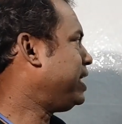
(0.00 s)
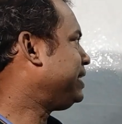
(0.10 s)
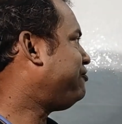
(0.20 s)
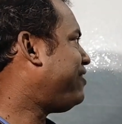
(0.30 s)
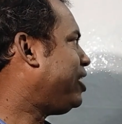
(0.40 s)

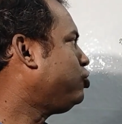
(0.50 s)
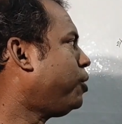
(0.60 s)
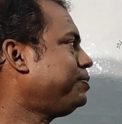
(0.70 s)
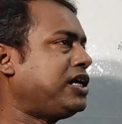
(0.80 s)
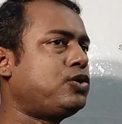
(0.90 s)
the value
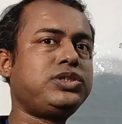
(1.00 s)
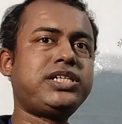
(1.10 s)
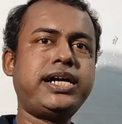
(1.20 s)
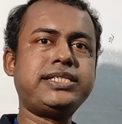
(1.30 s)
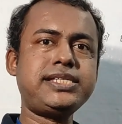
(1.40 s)
of the two
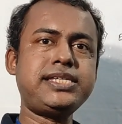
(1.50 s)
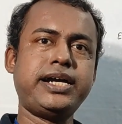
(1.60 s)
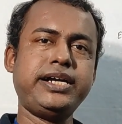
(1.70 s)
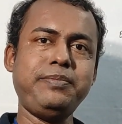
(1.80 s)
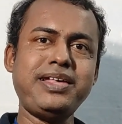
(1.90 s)
charges
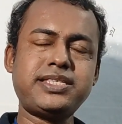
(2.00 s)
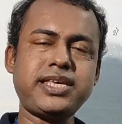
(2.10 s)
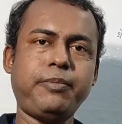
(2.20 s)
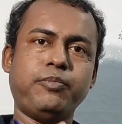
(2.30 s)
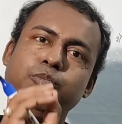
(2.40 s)
remains
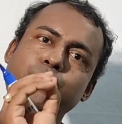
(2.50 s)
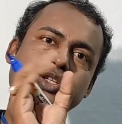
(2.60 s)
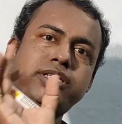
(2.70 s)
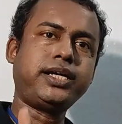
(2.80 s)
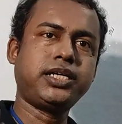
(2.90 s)
same,
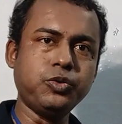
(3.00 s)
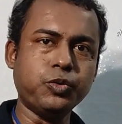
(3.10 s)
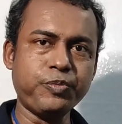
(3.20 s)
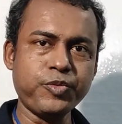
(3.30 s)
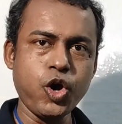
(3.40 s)
both are Q.